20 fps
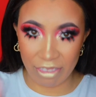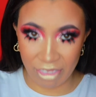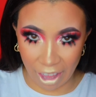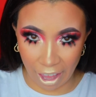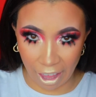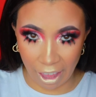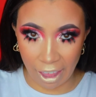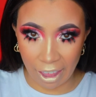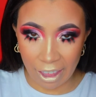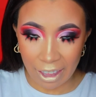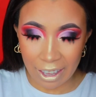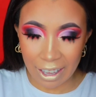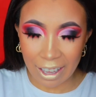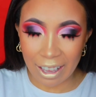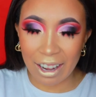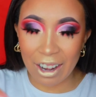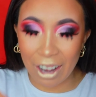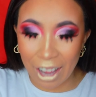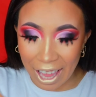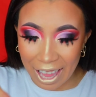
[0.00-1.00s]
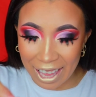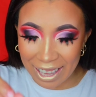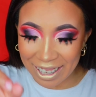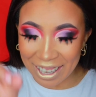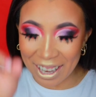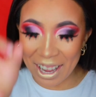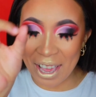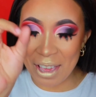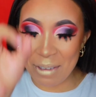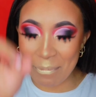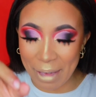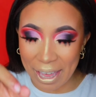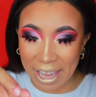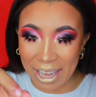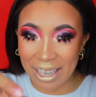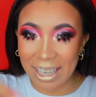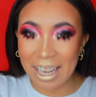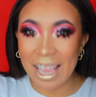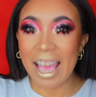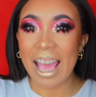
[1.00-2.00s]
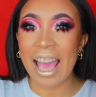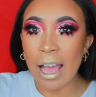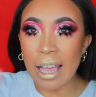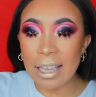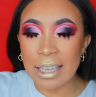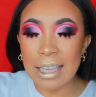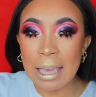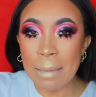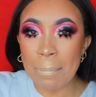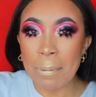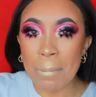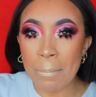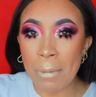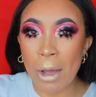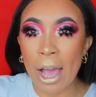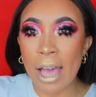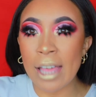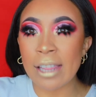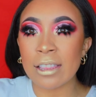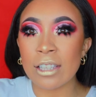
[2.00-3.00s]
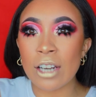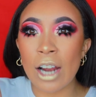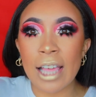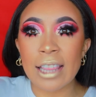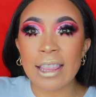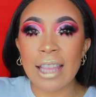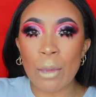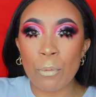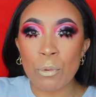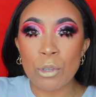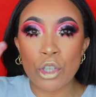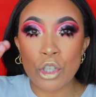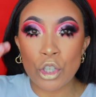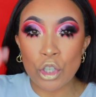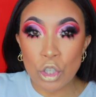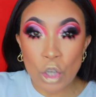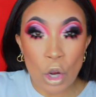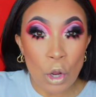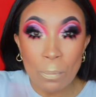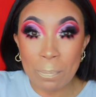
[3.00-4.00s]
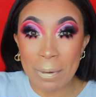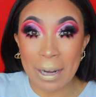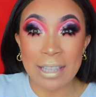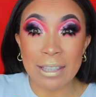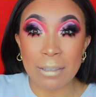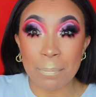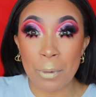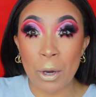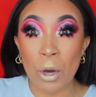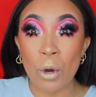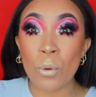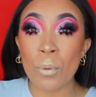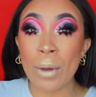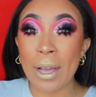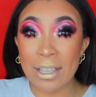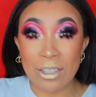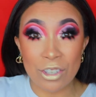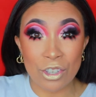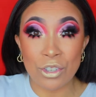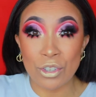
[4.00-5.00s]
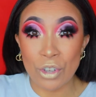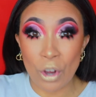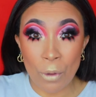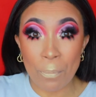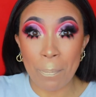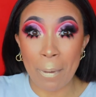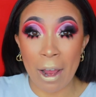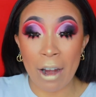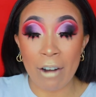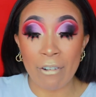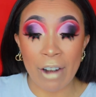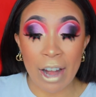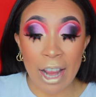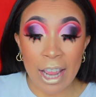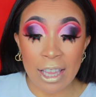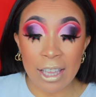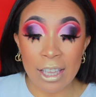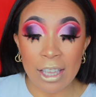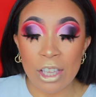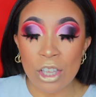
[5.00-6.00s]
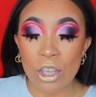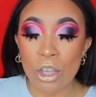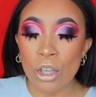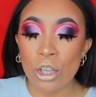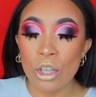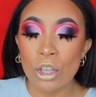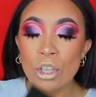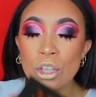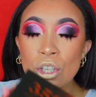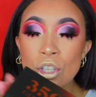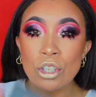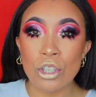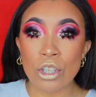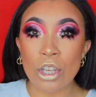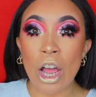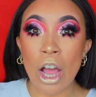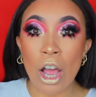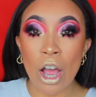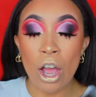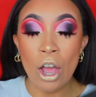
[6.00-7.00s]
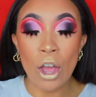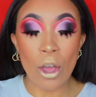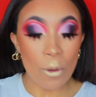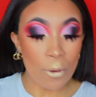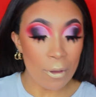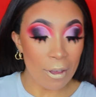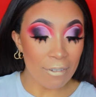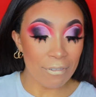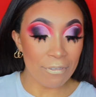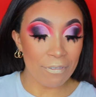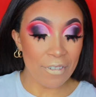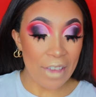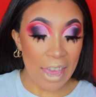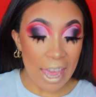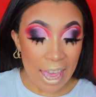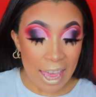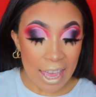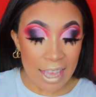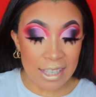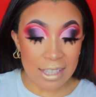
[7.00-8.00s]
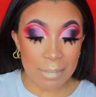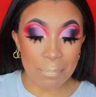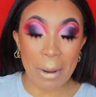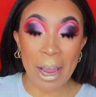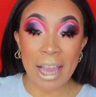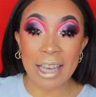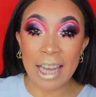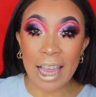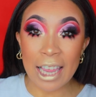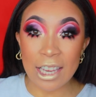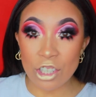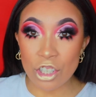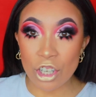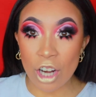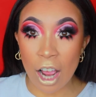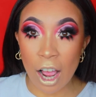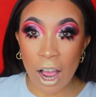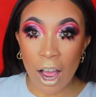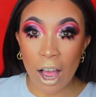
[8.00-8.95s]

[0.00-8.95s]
there. Like, I mean, and keep in mind, like, they were so blendable and so buttery. So Fierce by Nature,